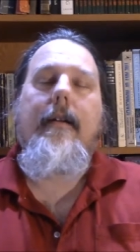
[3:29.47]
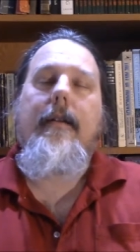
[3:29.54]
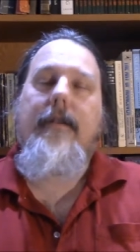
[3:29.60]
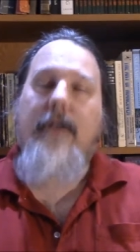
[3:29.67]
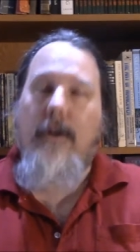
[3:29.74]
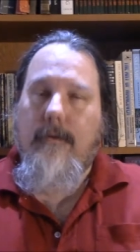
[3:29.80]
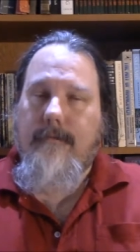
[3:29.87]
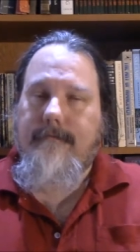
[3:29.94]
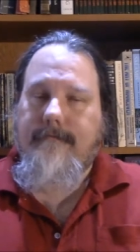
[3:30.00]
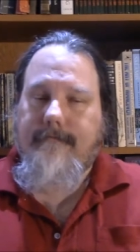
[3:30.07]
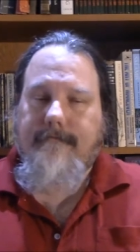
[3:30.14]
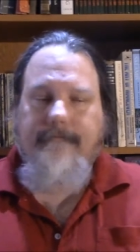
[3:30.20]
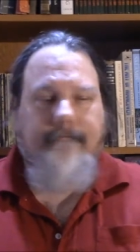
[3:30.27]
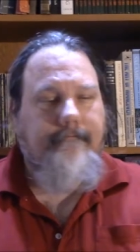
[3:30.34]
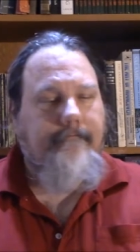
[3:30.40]
So,
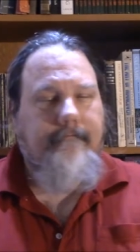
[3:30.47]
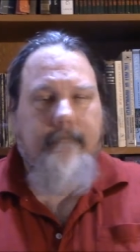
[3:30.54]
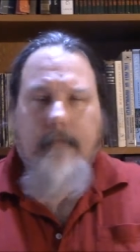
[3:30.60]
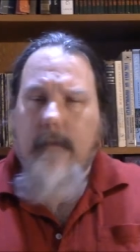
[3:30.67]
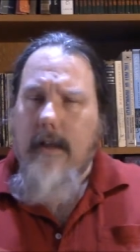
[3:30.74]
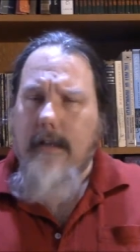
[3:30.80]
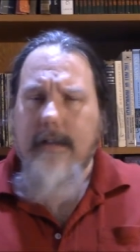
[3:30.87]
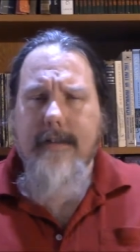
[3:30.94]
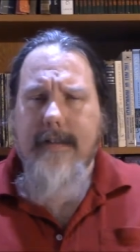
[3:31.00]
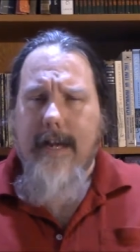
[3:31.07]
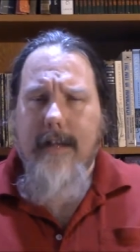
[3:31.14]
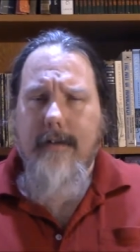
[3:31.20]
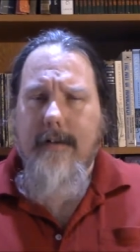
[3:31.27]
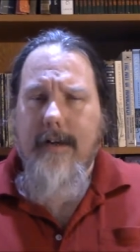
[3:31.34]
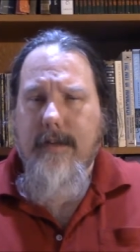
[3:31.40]
list
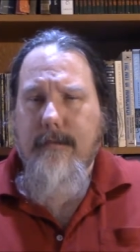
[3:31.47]
tailoring is